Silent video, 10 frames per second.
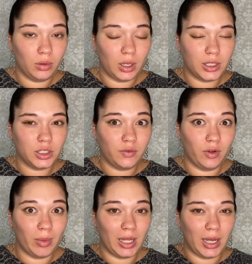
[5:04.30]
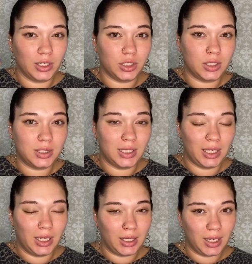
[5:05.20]
I just feel my lashes
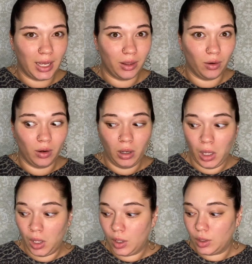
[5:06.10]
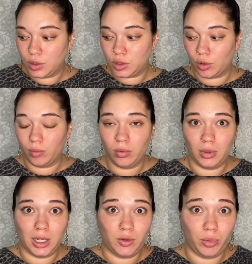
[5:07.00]
sticking together. So
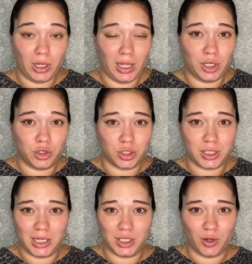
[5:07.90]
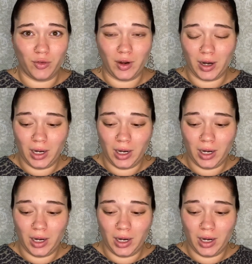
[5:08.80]
that's pretty interesting so far,